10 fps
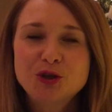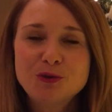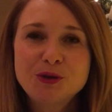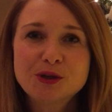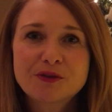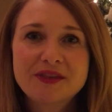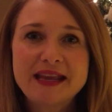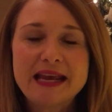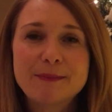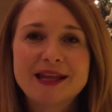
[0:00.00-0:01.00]
choose your
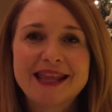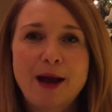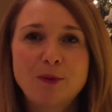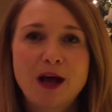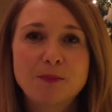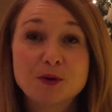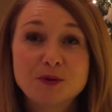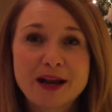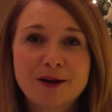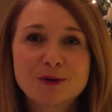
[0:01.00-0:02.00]
theme and that will help
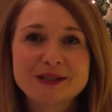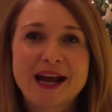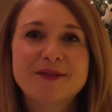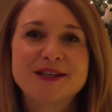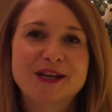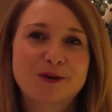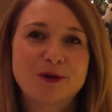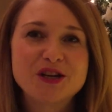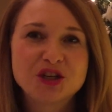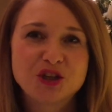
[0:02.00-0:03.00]
you narrow down the
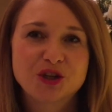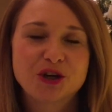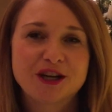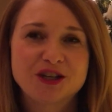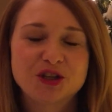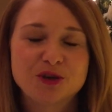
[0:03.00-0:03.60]
decorations you're gonna